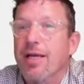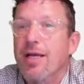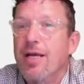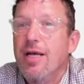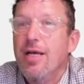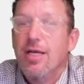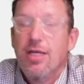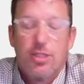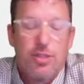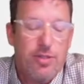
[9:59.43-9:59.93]

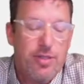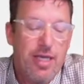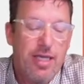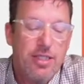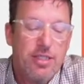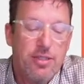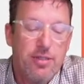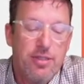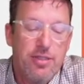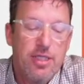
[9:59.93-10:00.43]
So the
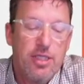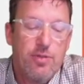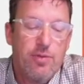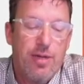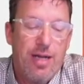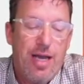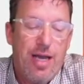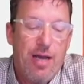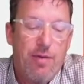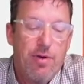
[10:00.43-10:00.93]
answer to this one,
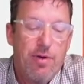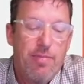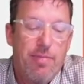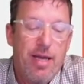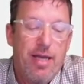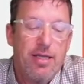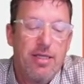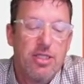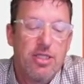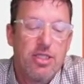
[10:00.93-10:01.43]
I would
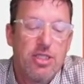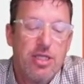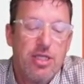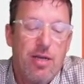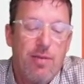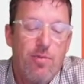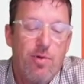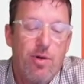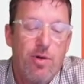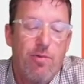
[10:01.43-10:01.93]
bet, is
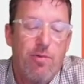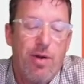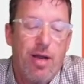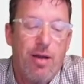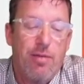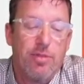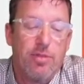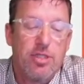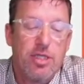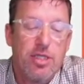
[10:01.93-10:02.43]
somewhere
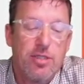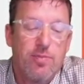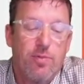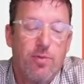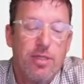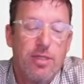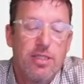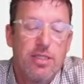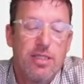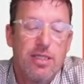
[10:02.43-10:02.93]
around
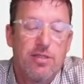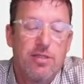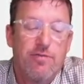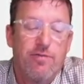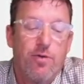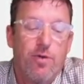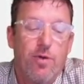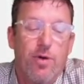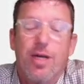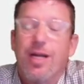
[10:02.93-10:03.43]

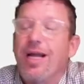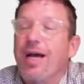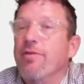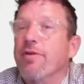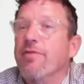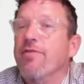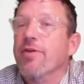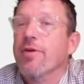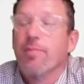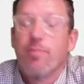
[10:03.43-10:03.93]
6.64, and I would
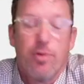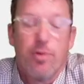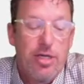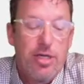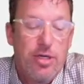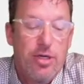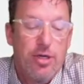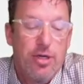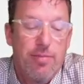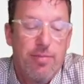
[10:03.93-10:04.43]
feel pretty
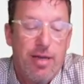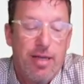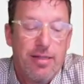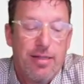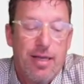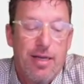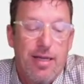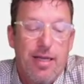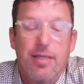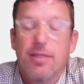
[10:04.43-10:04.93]
good about
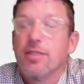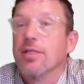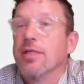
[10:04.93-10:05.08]
that answer.